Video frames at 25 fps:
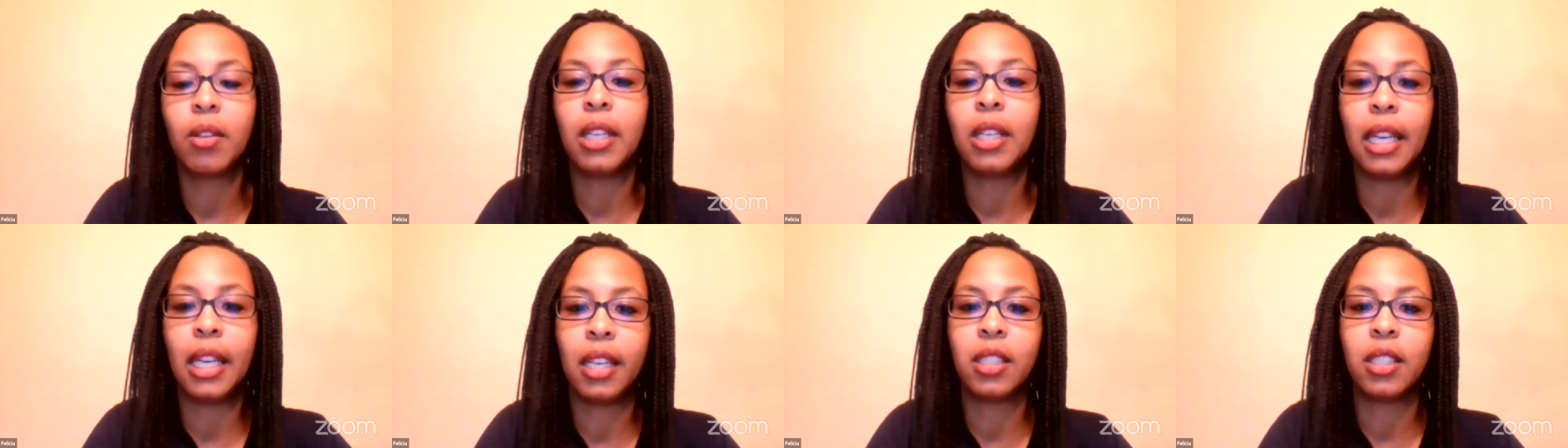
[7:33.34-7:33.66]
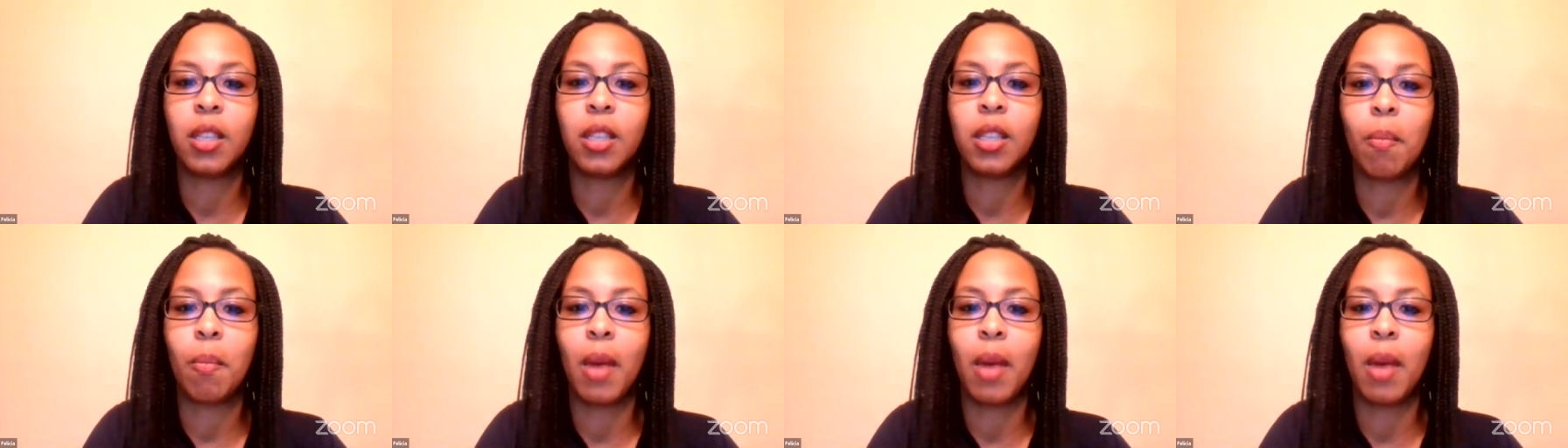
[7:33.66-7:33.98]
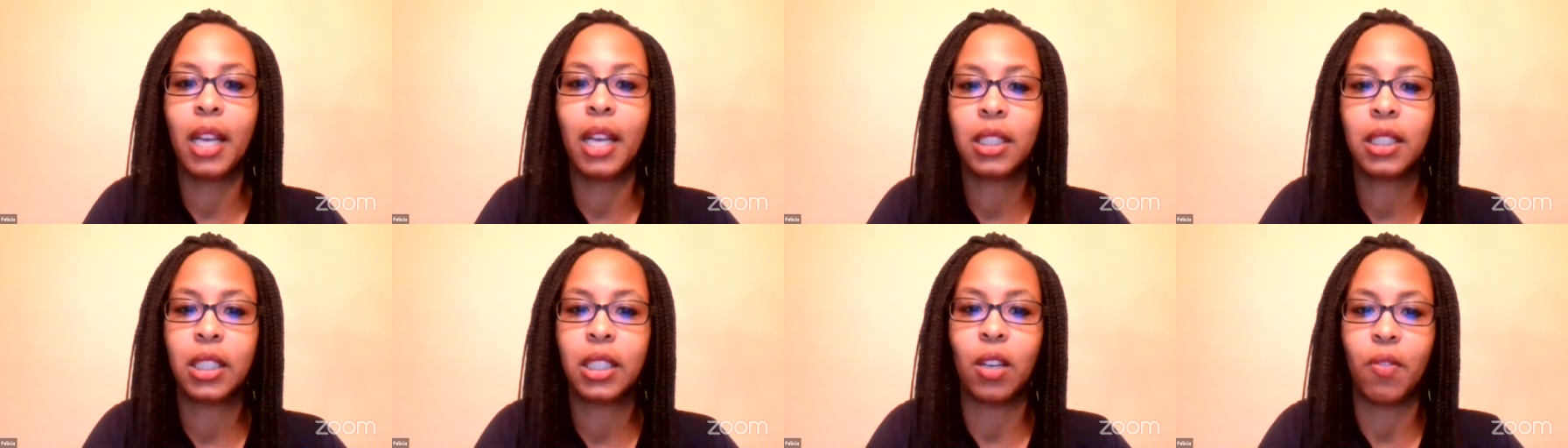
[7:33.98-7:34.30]
into
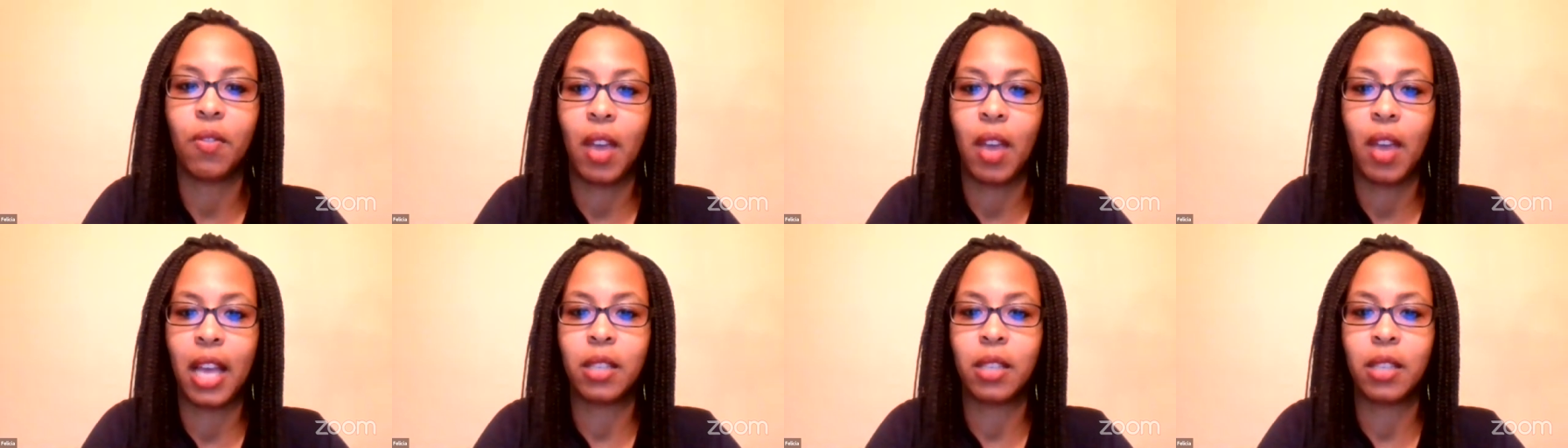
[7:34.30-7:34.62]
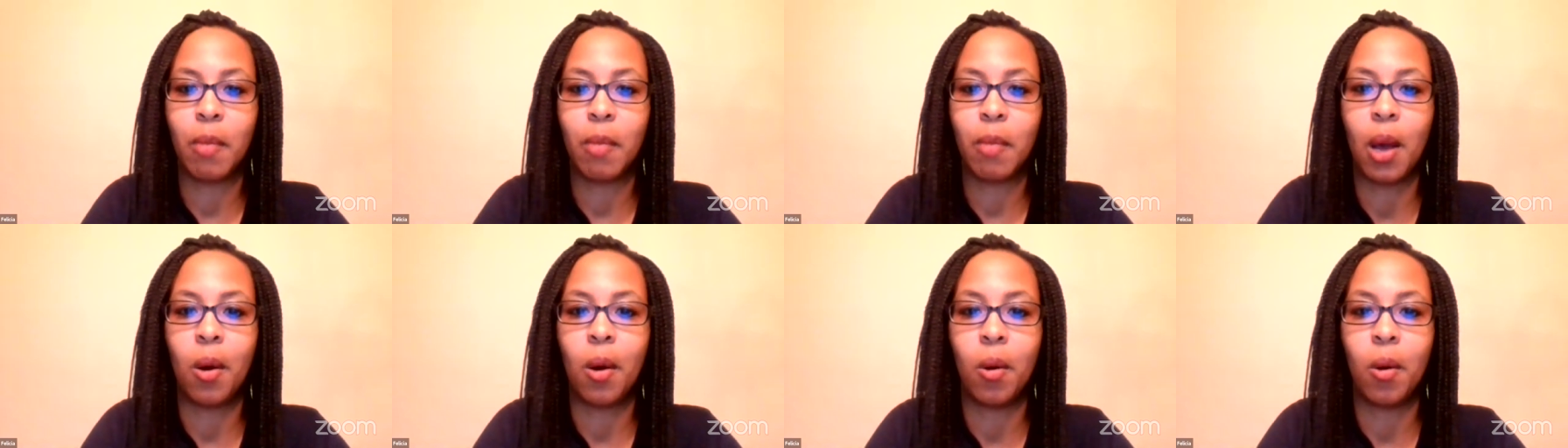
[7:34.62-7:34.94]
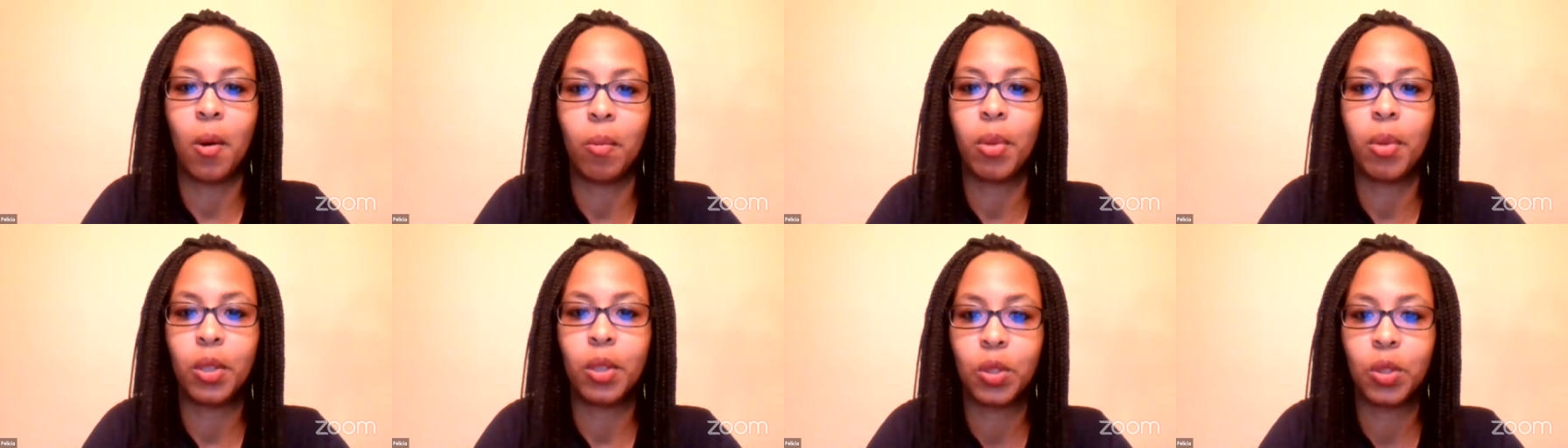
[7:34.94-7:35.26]
myself as my
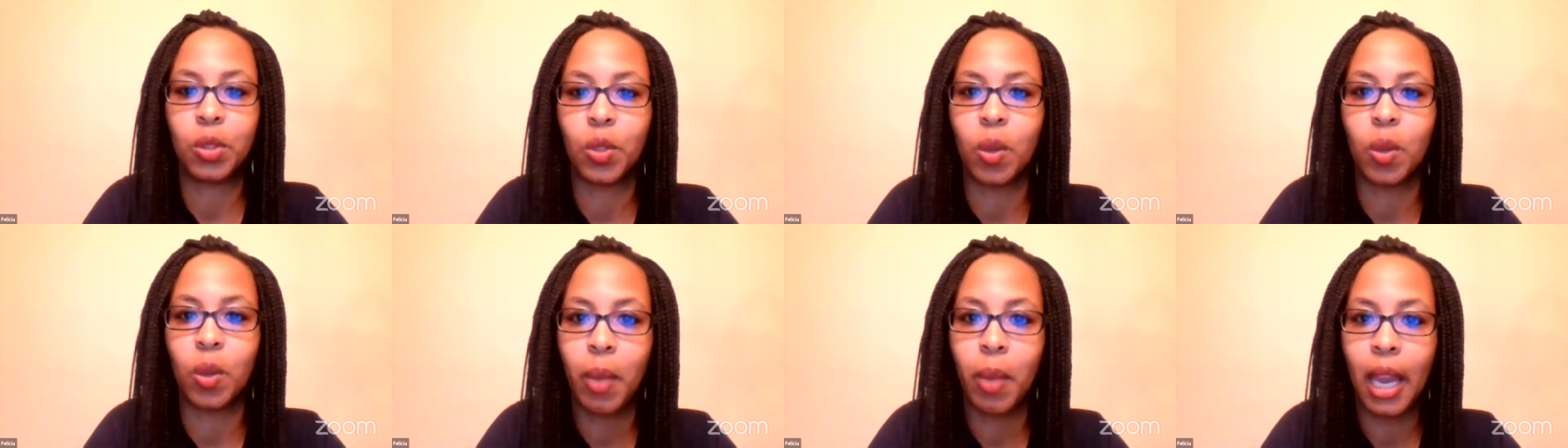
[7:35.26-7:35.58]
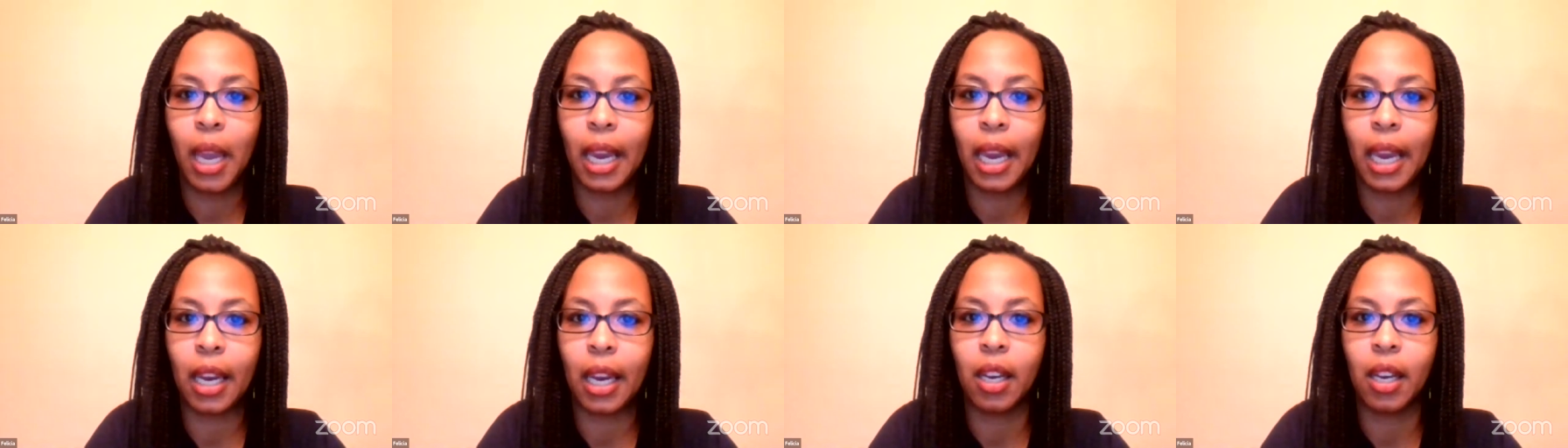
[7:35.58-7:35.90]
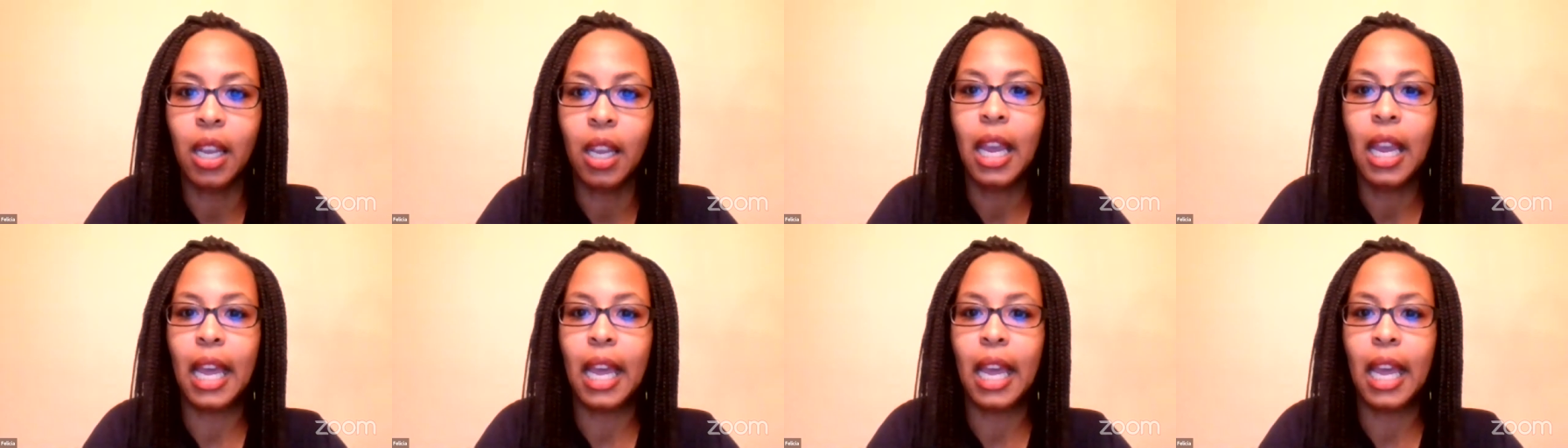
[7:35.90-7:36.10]
own personal pain